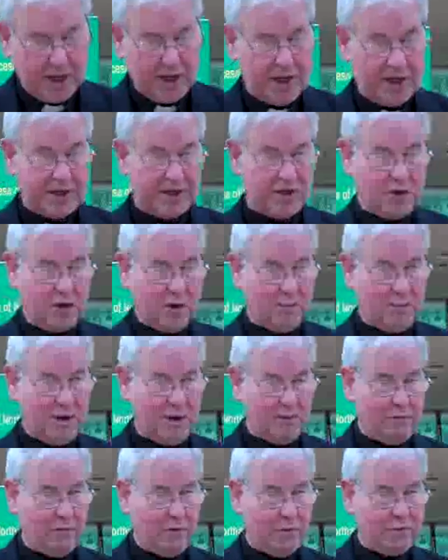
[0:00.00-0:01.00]
he solemnly
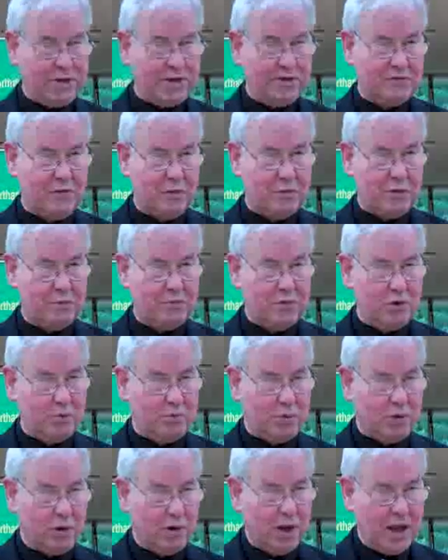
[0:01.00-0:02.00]
informed his former
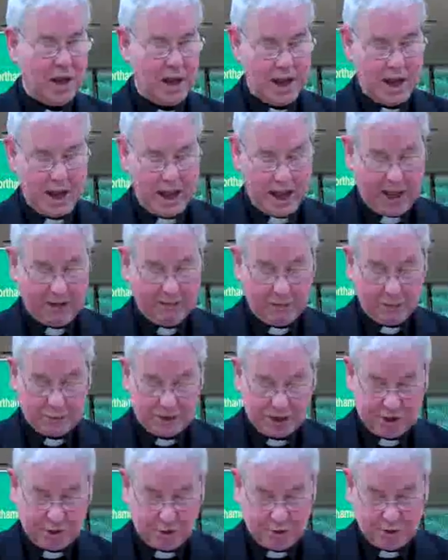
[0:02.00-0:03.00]
pupil and former
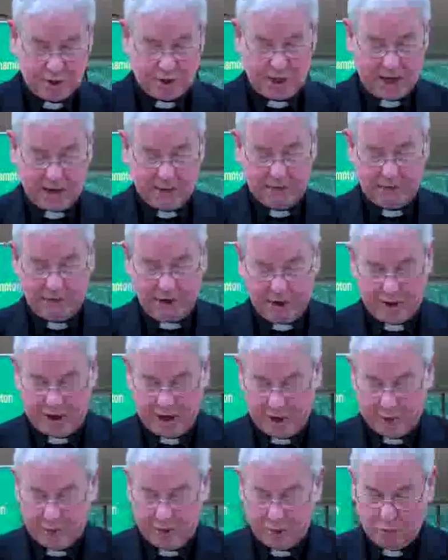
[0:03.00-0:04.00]
student and friend
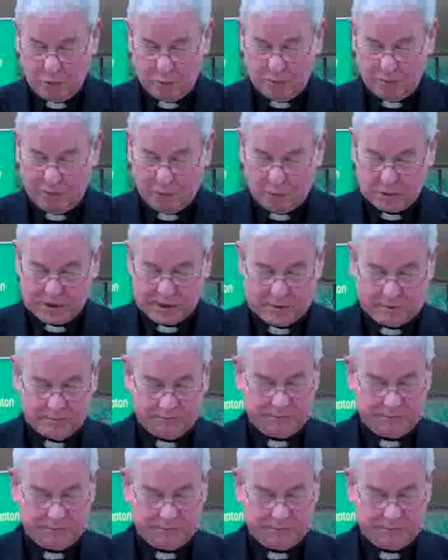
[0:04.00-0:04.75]
Henry Wilberforce.